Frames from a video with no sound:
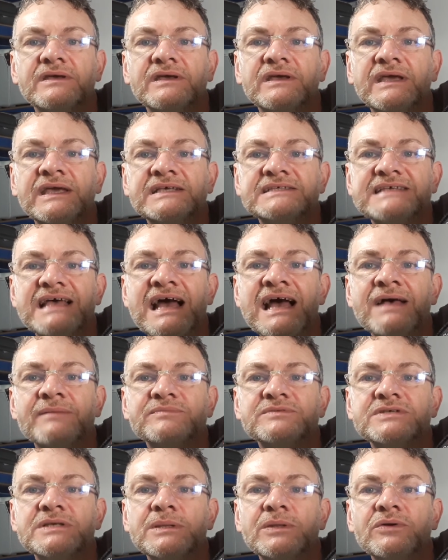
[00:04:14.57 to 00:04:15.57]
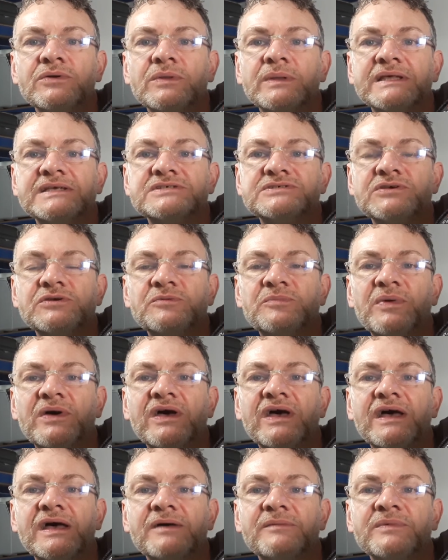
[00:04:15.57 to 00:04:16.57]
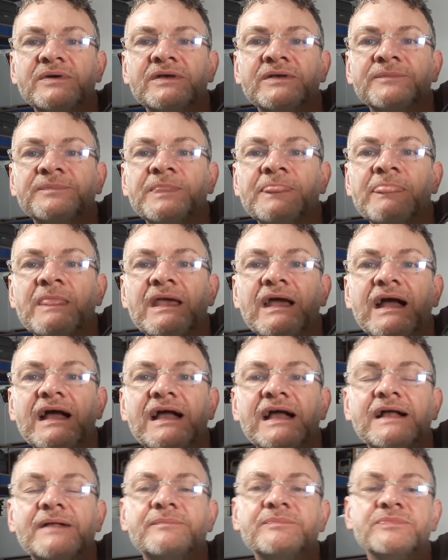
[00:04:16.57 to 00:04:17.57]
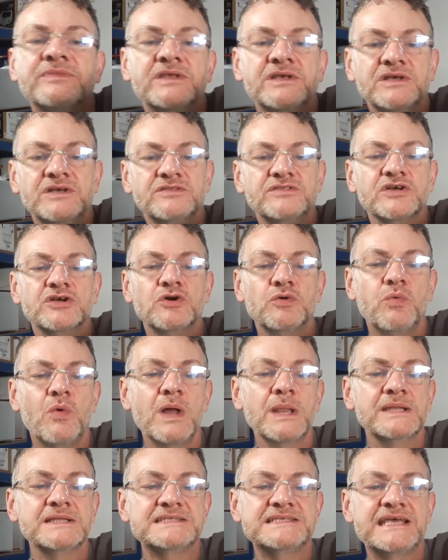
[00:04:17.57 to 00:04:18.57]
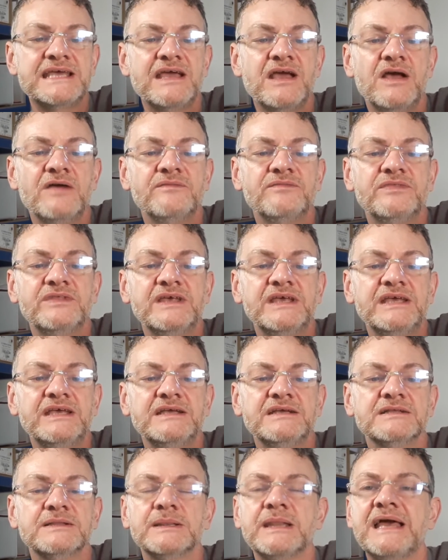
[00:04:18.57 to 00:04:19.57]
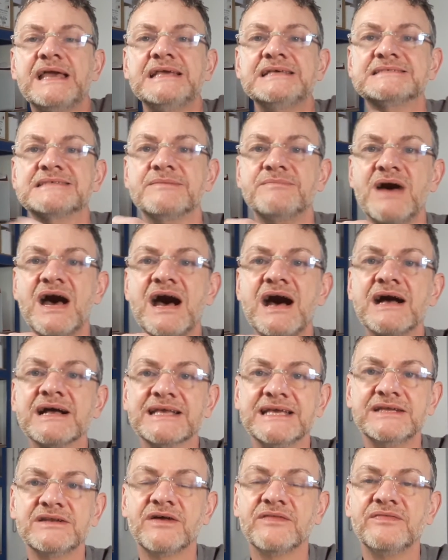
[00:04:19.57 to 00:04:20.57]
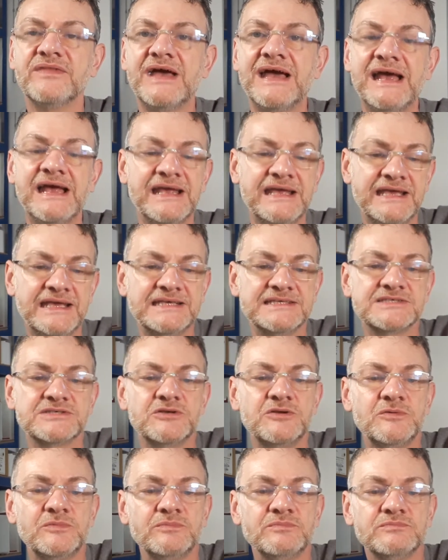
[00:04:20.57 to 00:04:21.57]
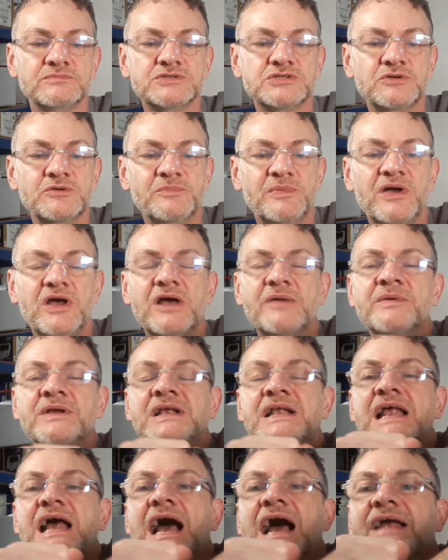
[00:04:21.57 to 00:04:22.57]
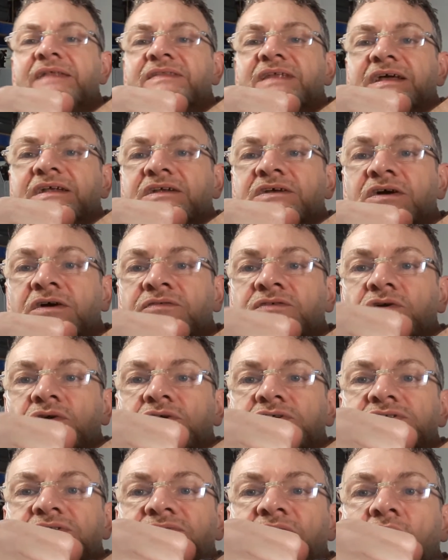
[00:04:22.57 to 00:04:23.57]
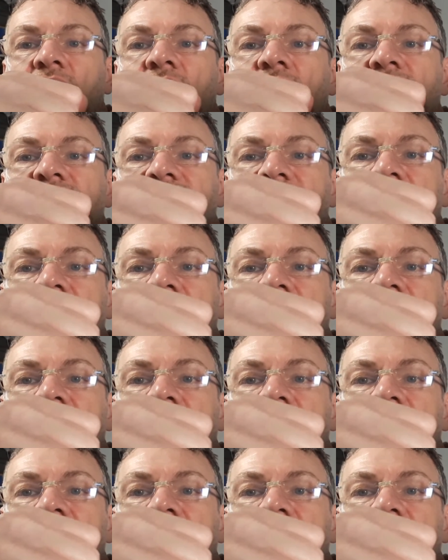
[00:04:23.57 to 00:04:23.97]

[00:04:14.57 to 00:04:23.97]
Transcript: It's absolutely superb. The quality of the laser marking on there is superb. And then, of course, you've also